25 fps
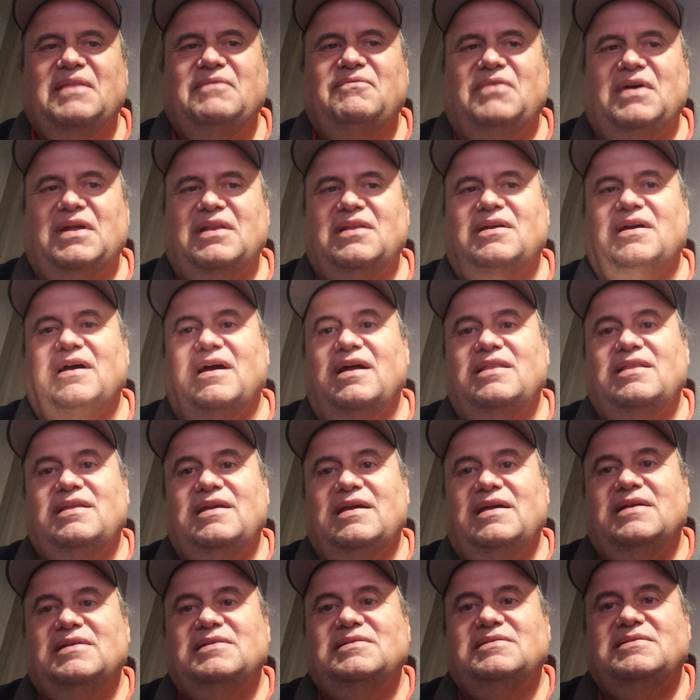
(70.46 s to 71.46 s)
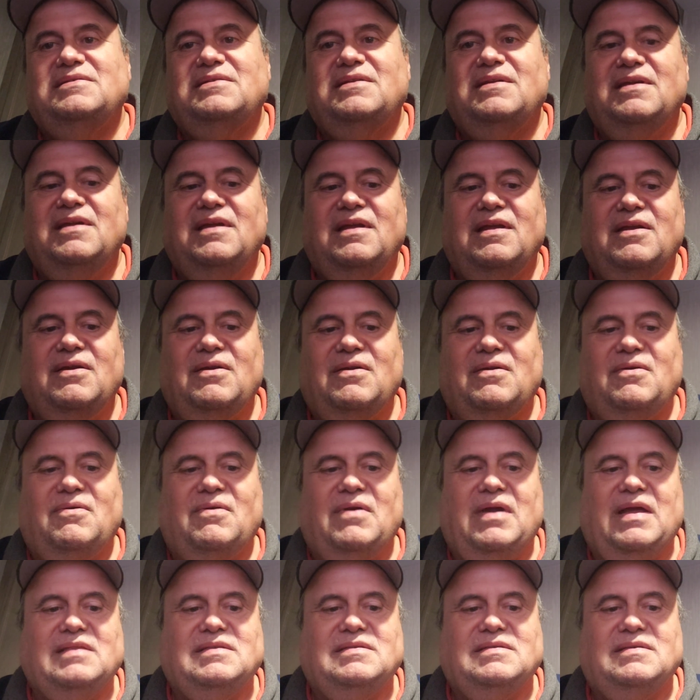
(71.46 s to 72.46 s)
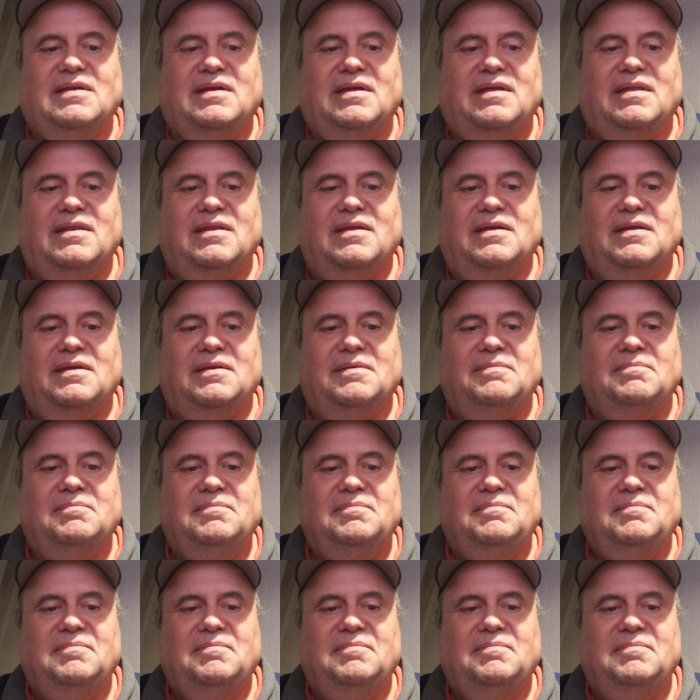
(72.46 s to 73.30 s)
fun contest. Congrats on uh,